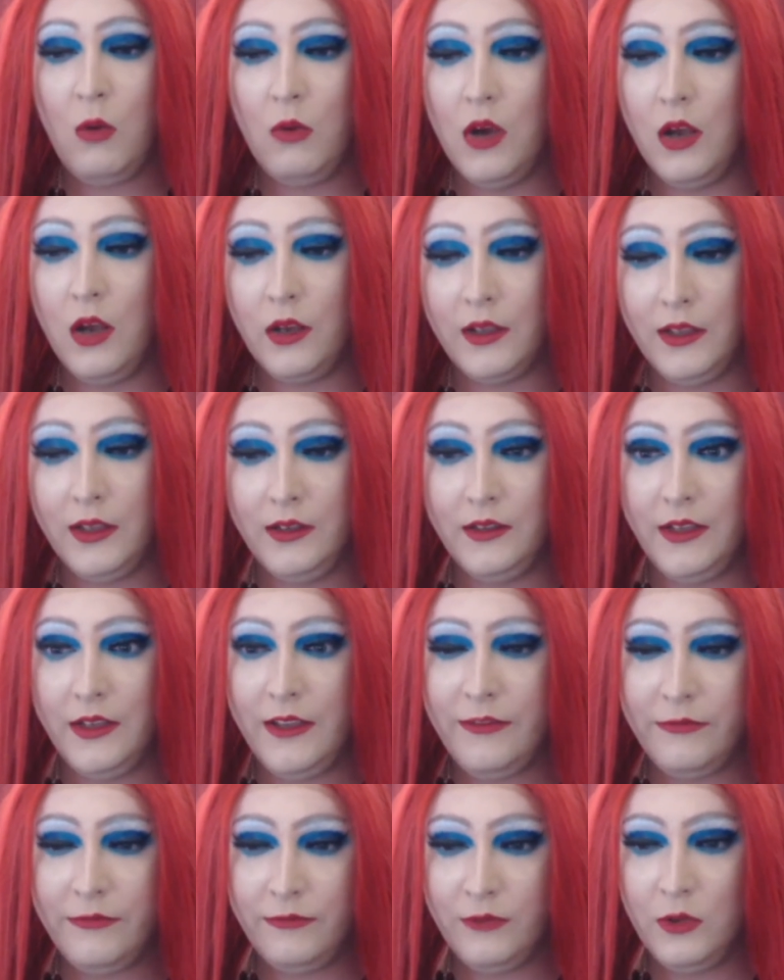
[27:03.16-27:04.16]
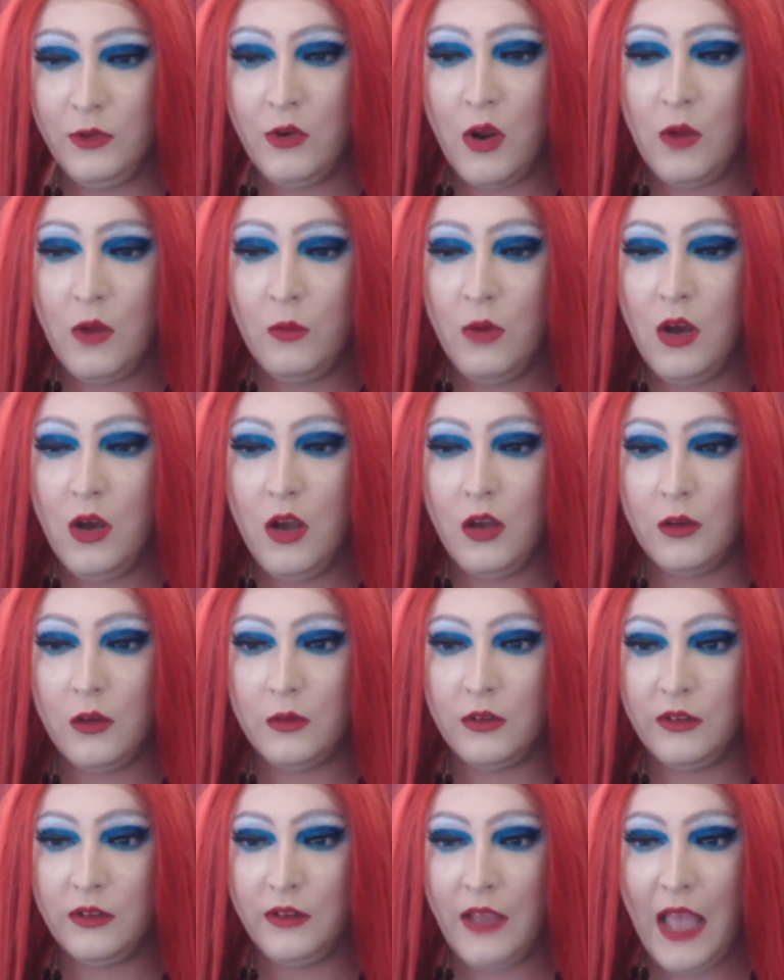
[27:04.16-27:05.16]
work? And if you don't work,
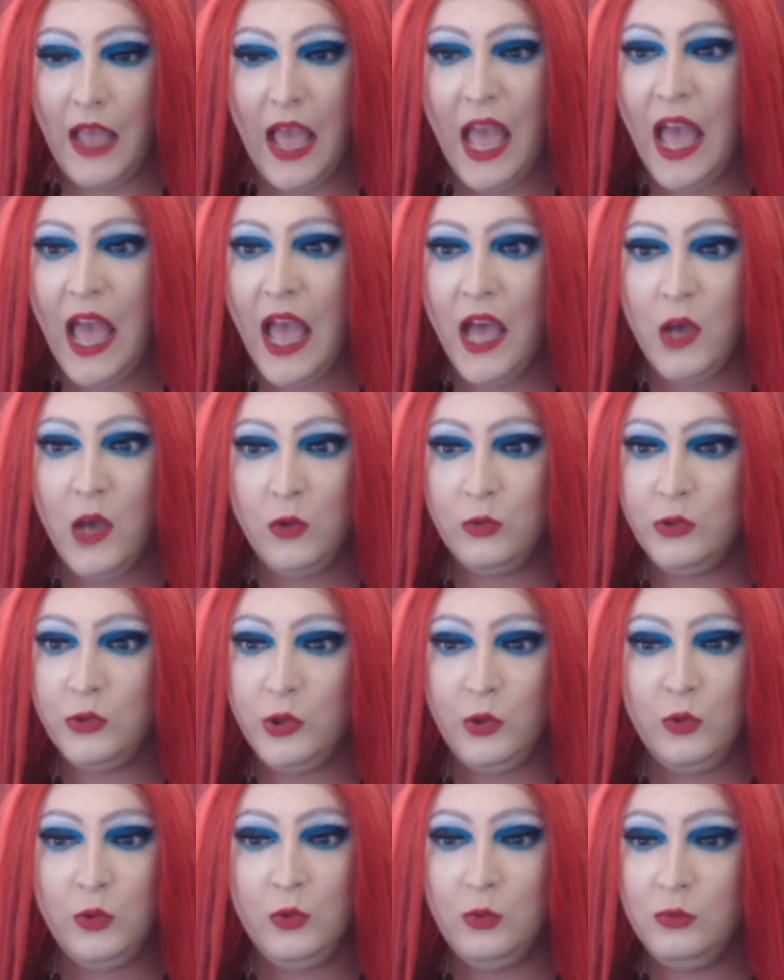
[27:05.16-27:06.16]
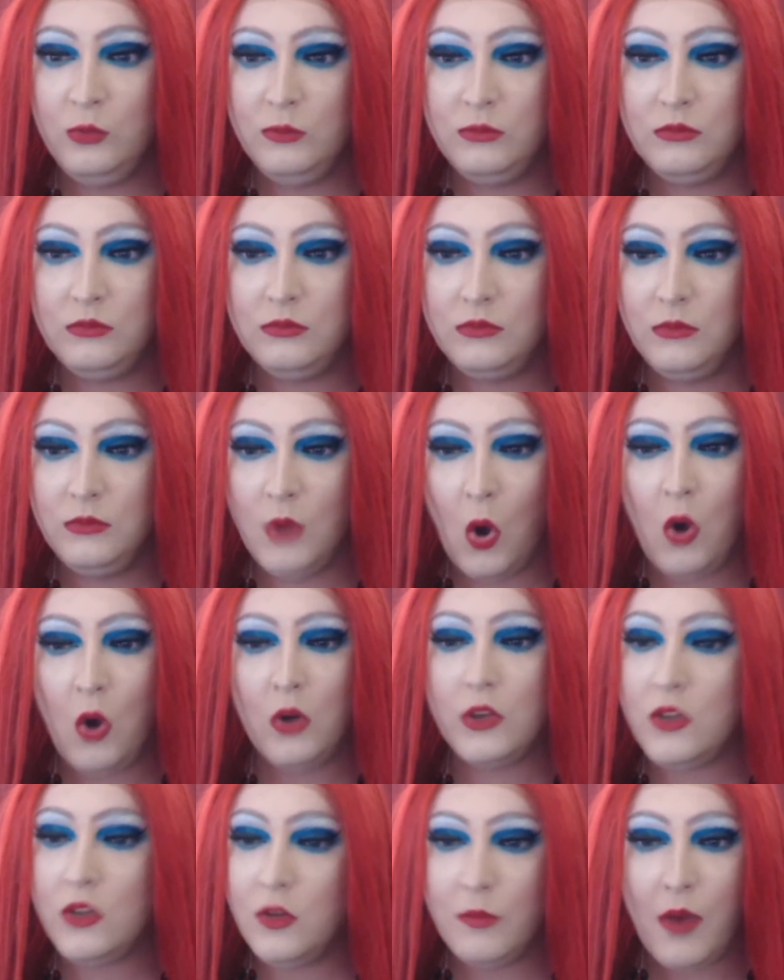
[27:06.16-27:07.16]
how do you
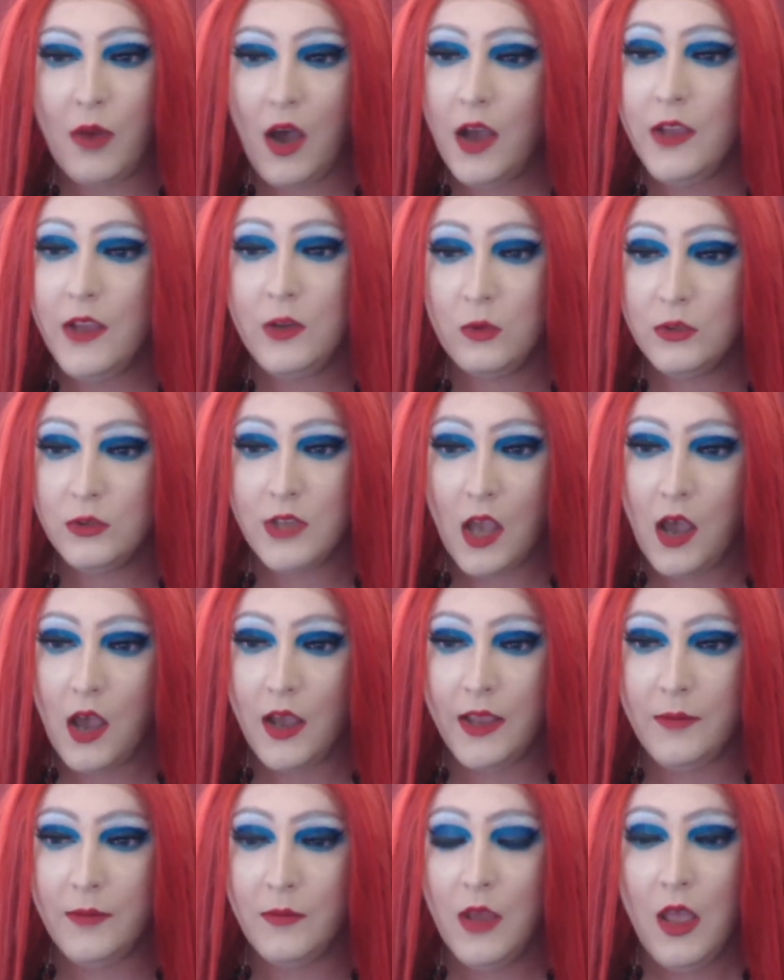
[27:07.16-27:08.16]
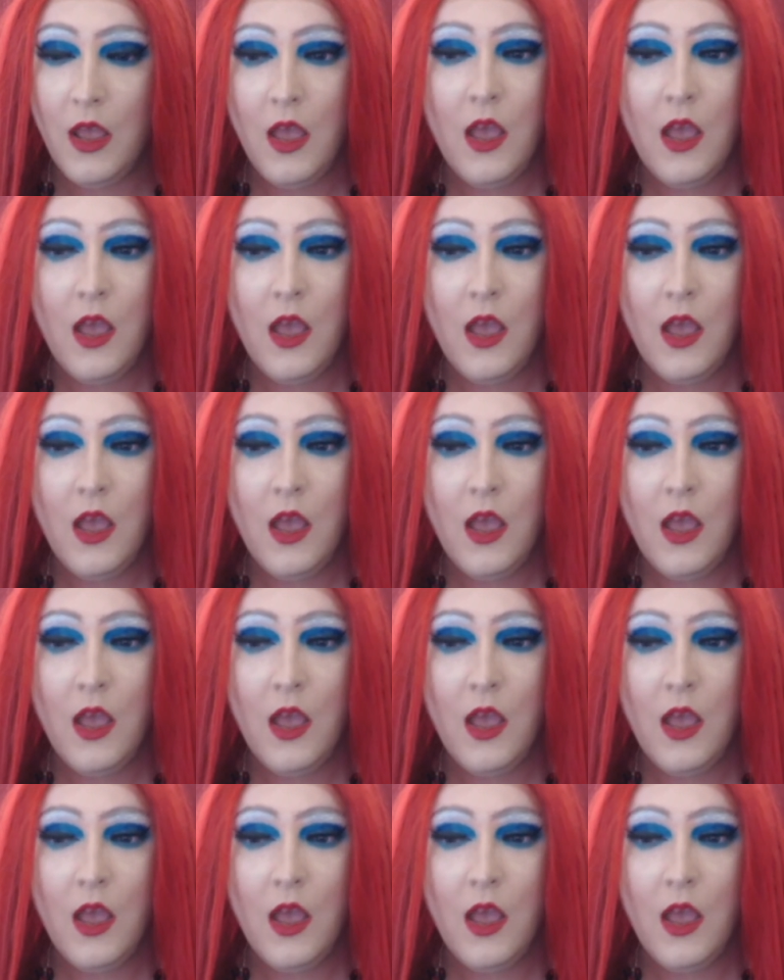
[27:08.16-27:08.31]
occupy your time?